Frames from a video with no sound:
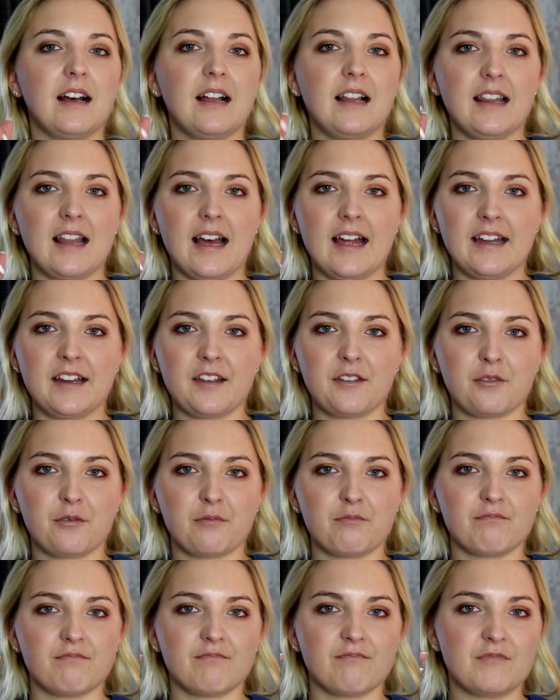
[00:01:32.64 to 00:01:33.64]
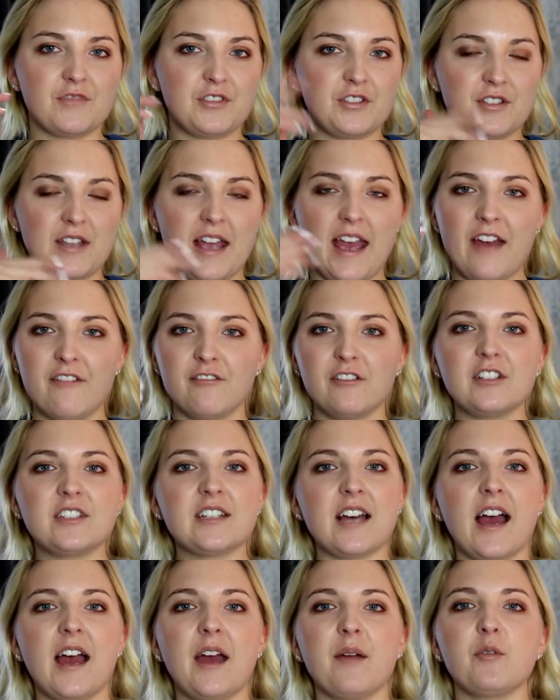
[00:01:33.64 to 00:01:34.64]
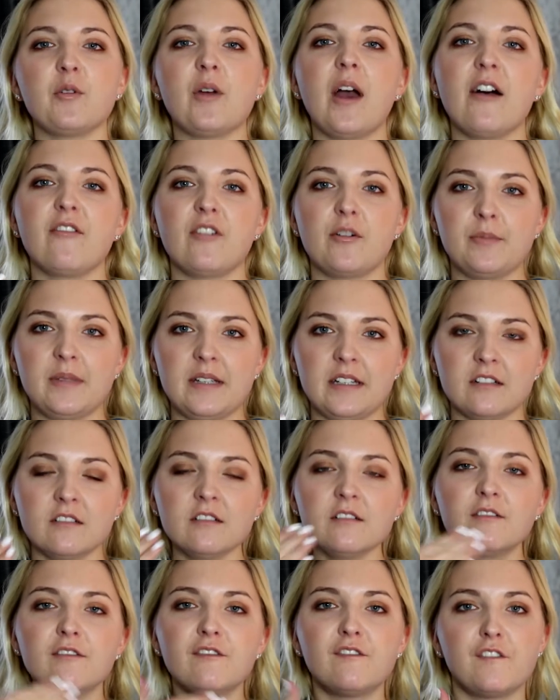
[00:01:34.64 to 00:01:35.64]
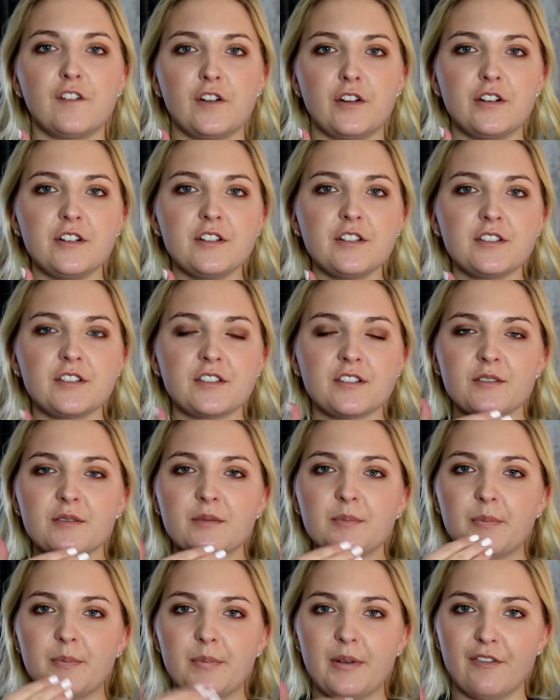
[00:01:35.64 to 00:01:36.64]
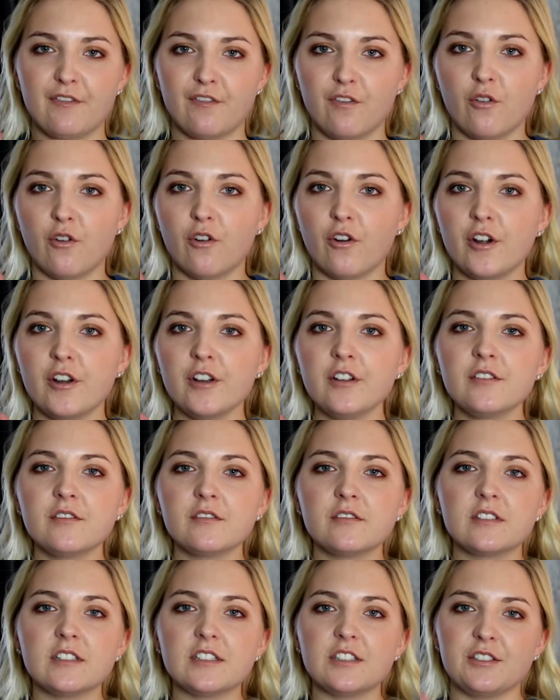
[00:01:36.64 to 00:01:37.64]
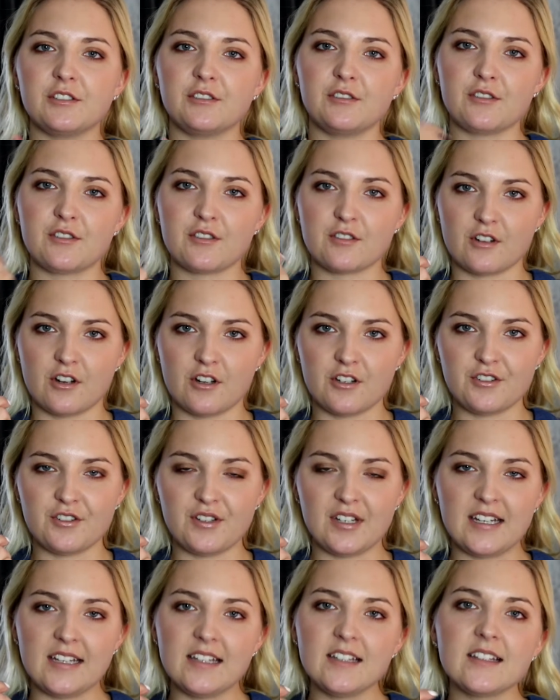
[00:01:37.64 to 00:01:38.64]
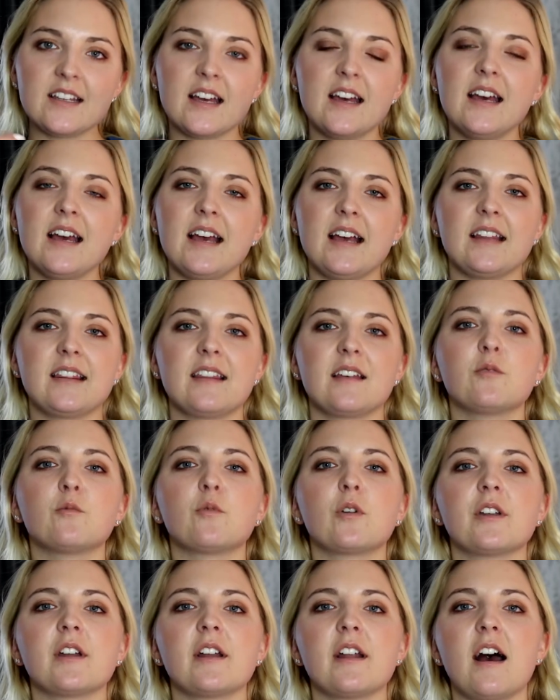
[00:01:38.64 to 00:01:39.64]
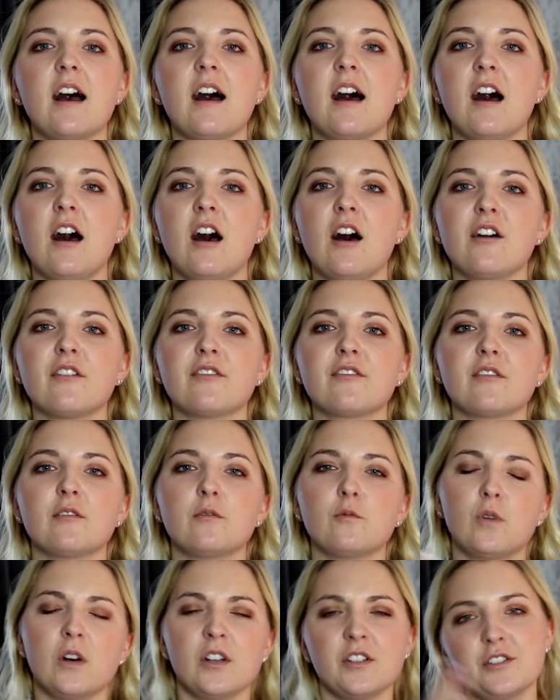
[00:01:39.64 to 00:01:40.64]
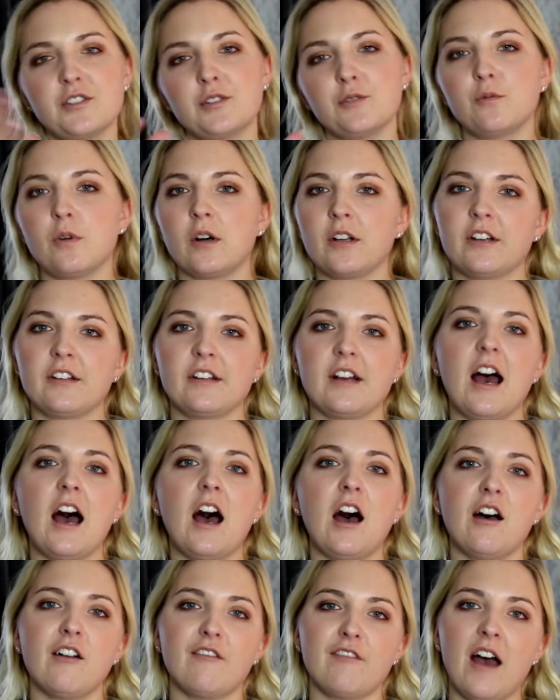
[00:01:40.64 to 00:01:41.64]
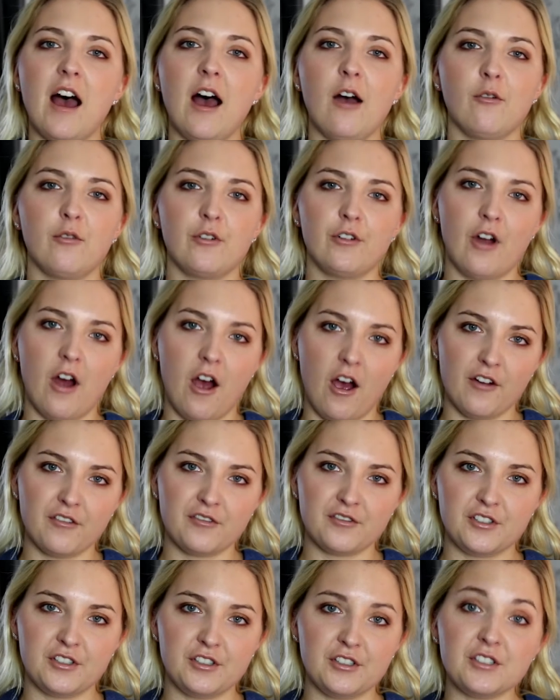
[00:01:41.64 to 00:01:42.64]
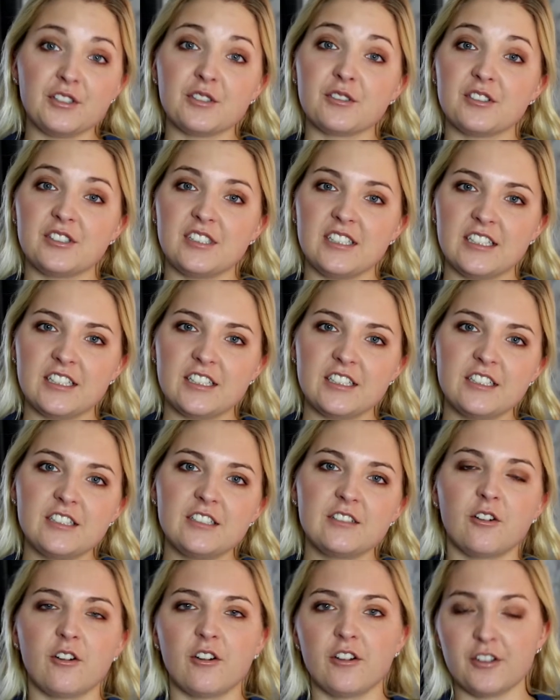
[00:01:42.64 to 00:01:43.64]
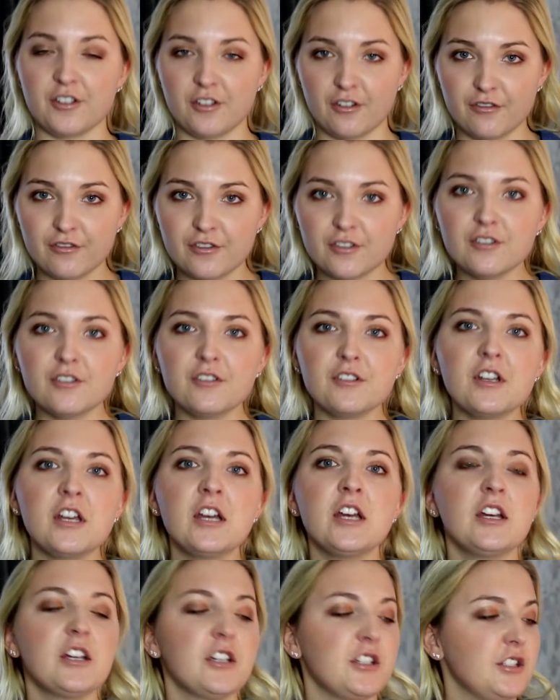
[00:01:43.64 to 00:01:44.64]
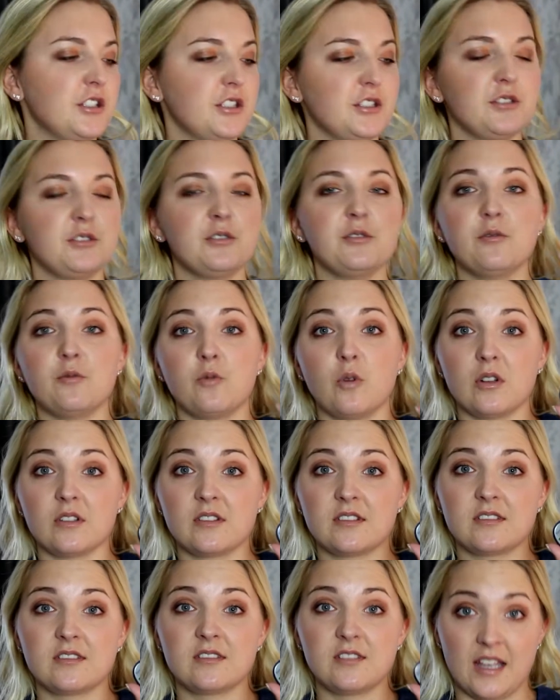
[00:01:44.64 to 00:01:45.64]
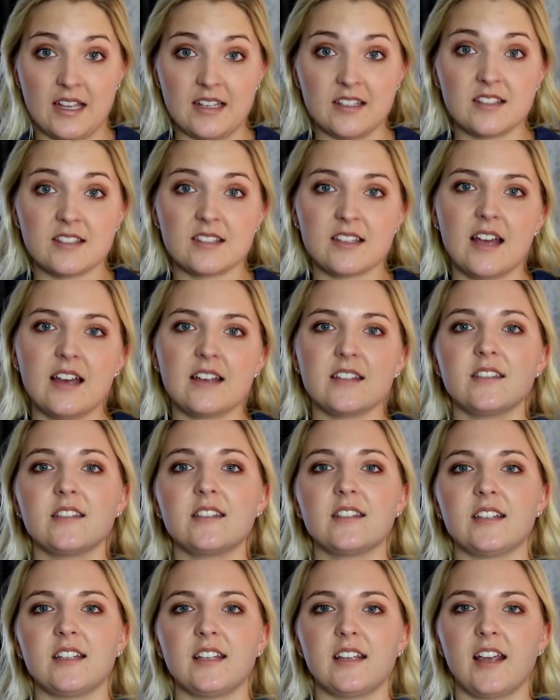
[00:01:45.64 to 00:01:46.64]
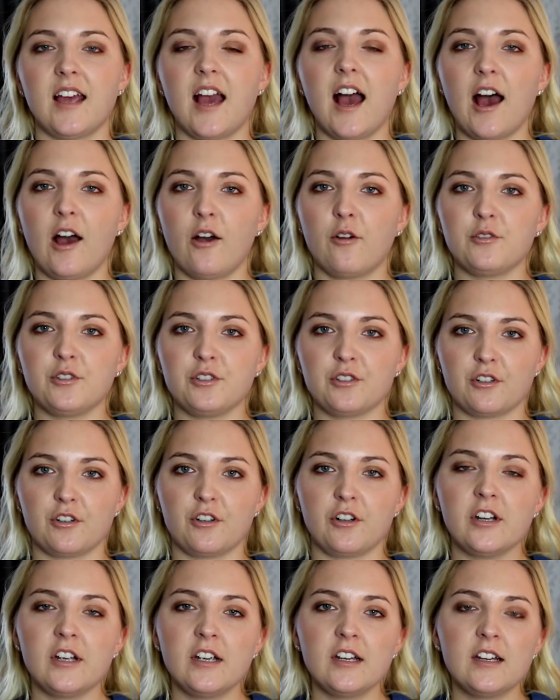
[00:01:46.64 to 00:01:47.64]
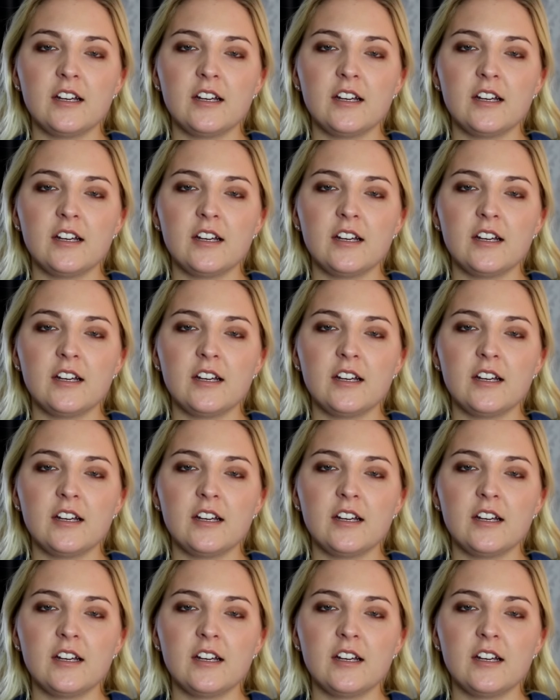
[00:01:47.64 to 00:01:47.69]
like every time you have a meal, first before you start to eat, and then 1 to 1.5 hour after your dinner or your food, you will test and see how your